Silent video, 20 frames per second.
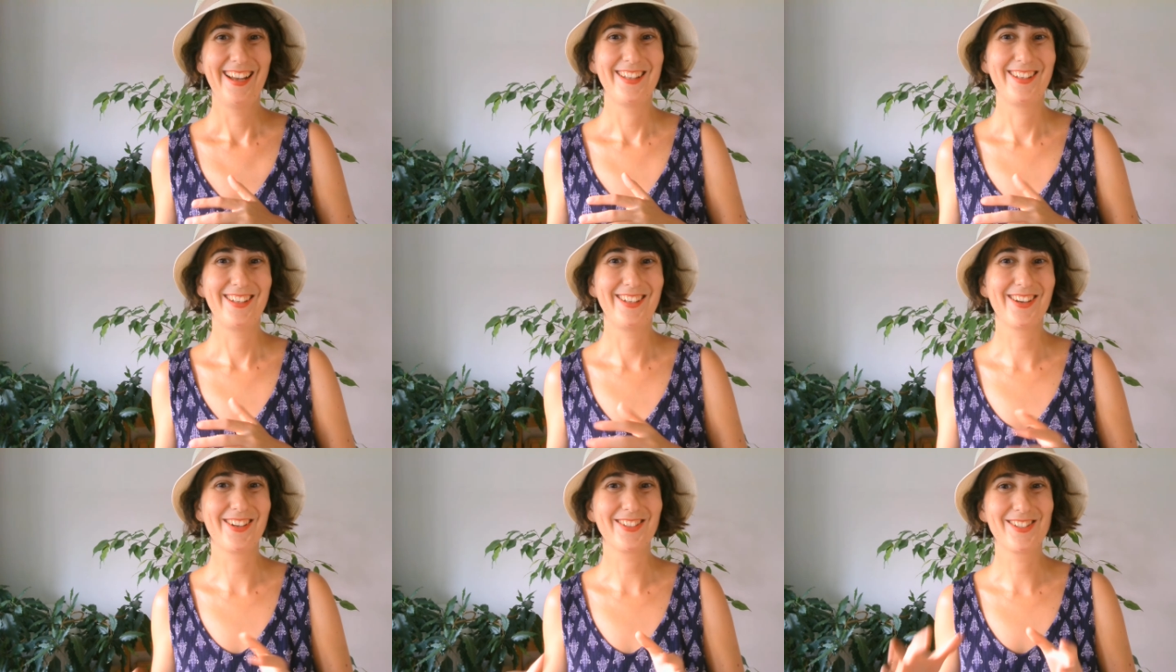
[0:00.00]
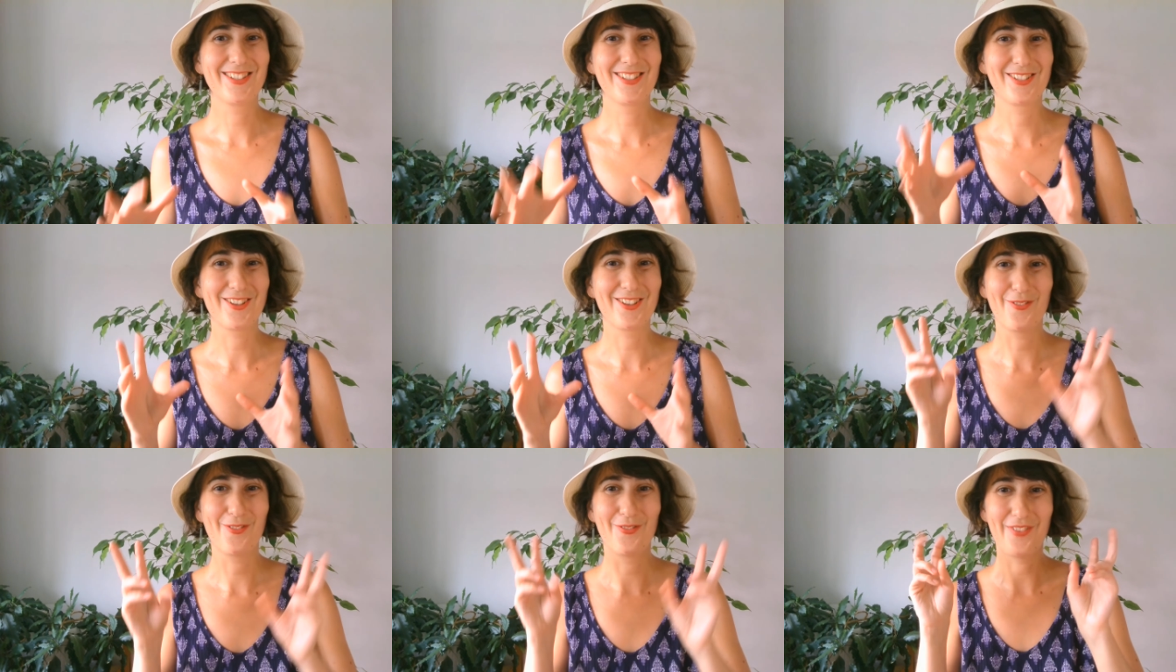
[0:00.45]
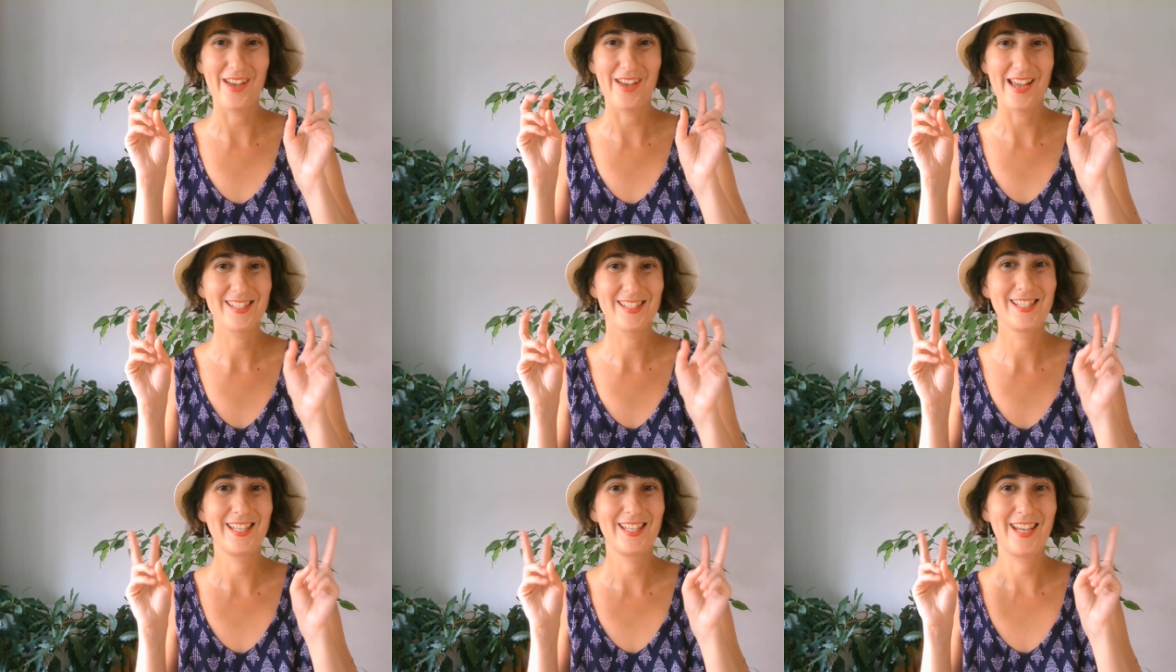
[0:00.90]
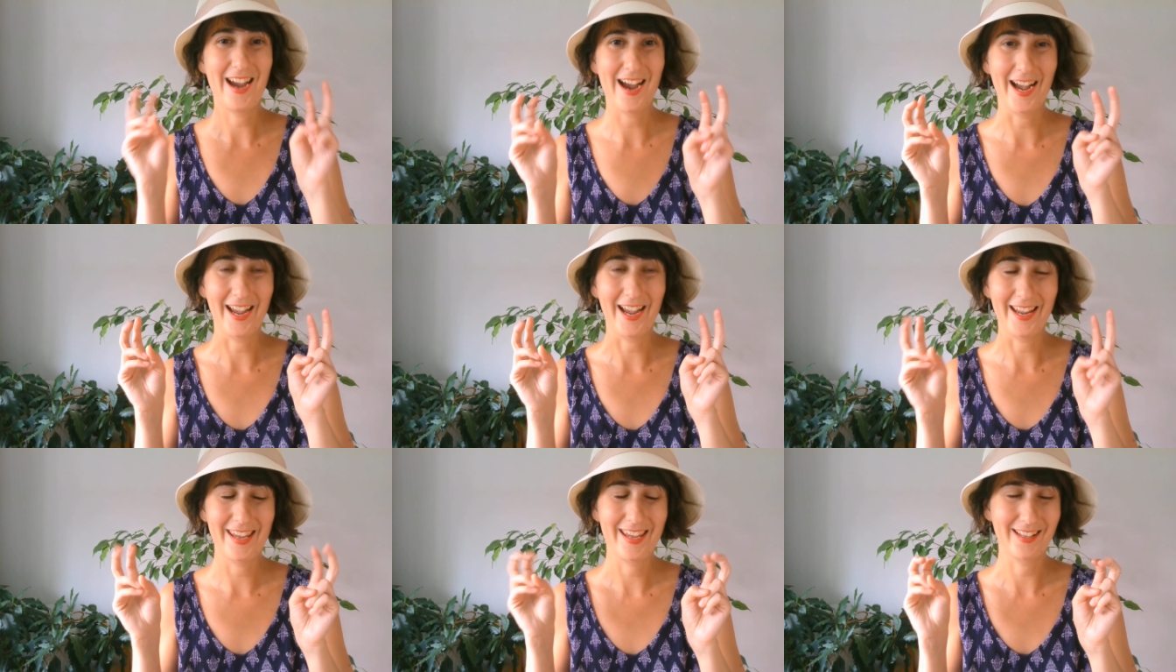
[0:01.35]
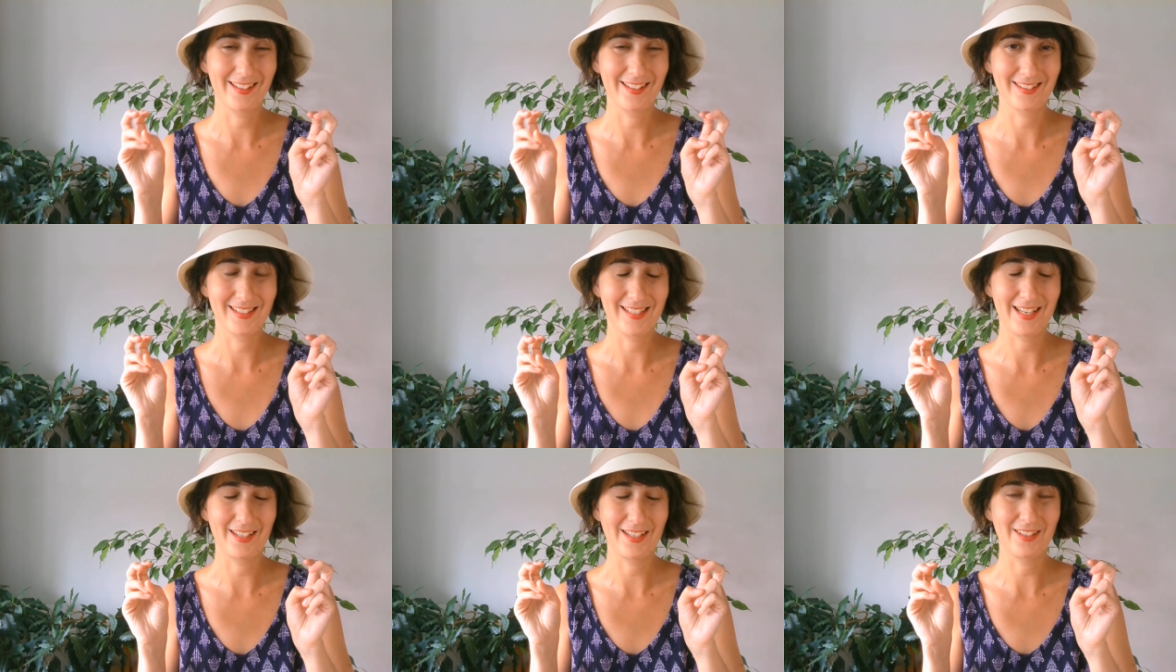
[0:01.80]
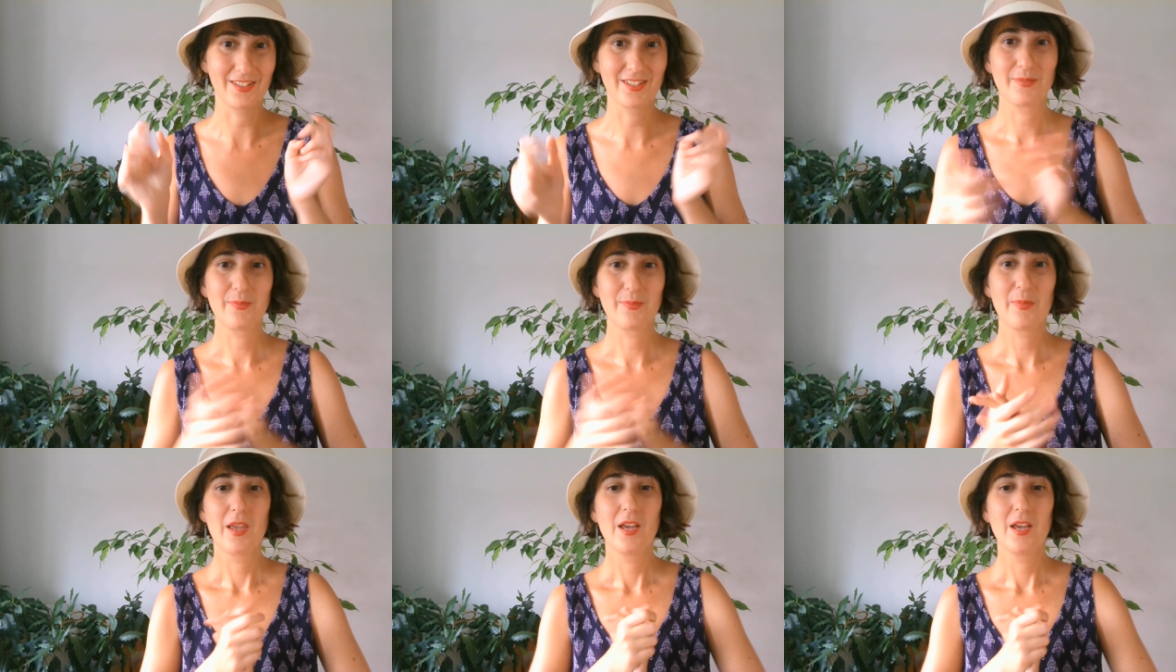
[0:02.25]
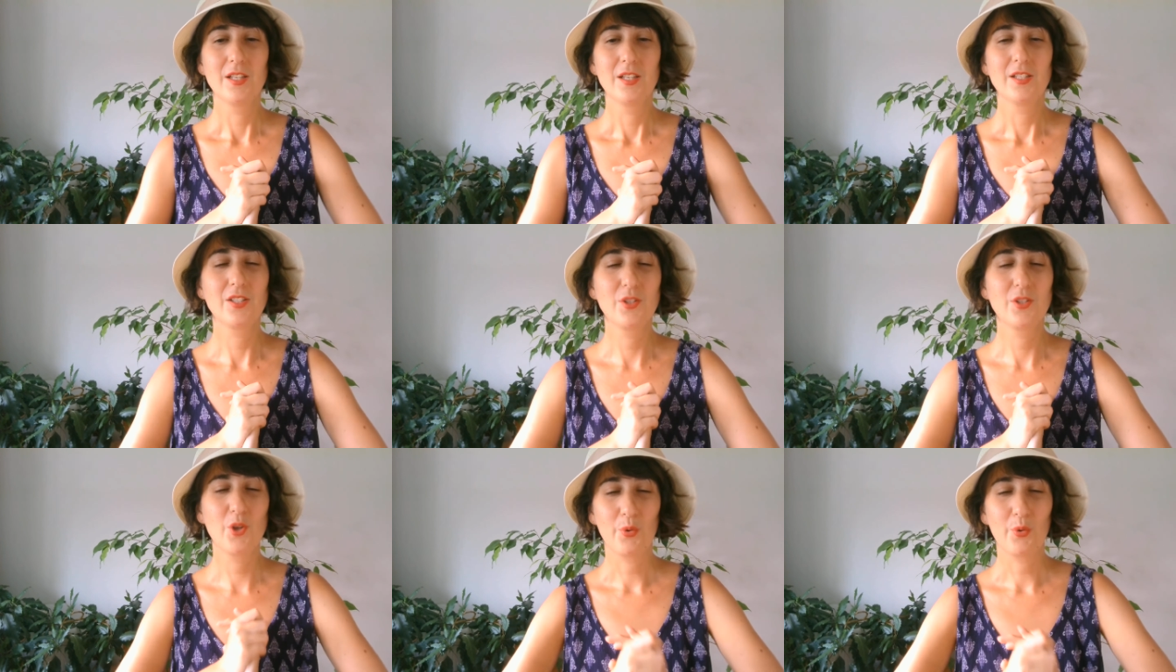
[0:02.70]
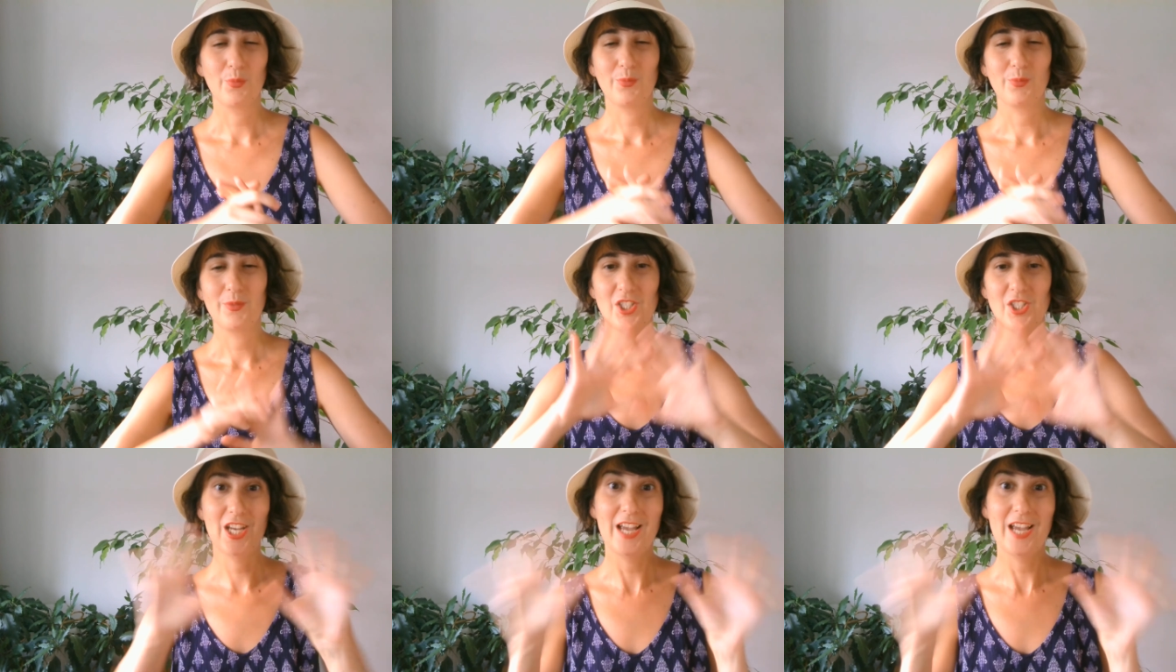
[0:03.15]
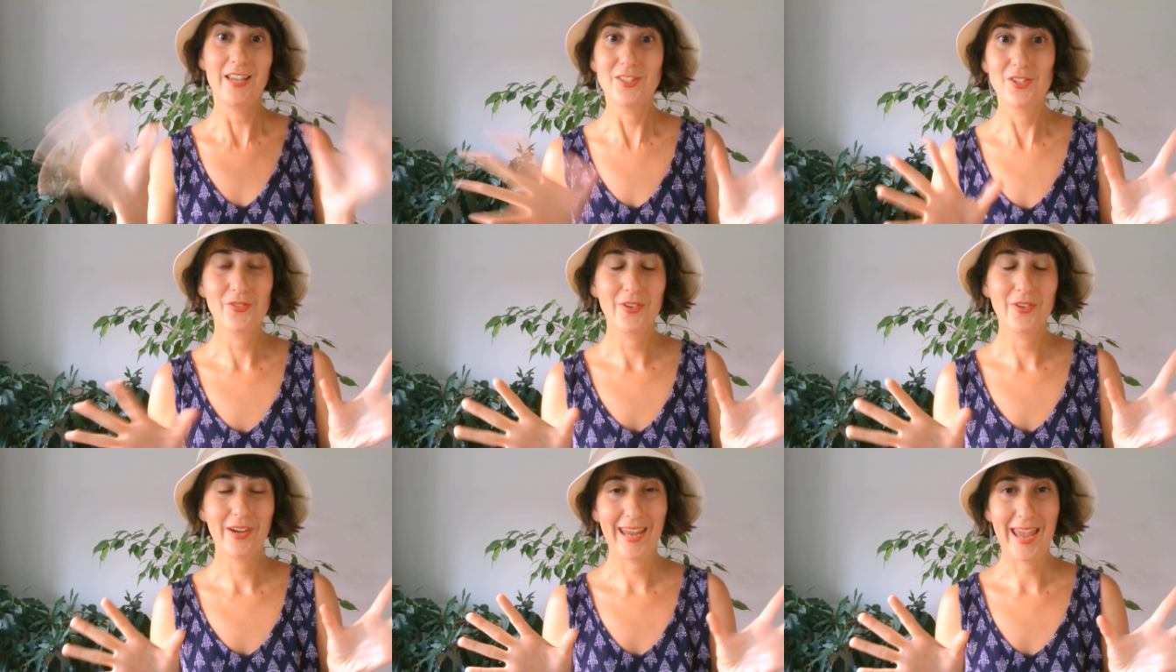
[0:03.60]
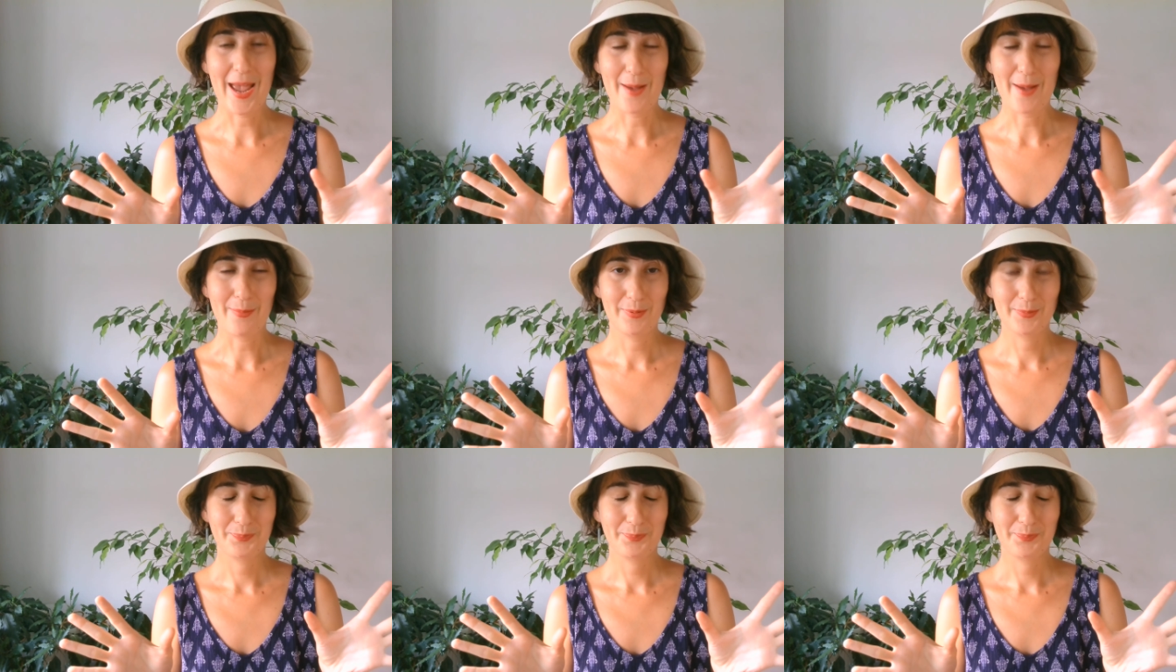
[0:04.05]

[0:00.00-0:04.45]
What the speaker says: Not so fancy high-heeled sandals. So just to recap,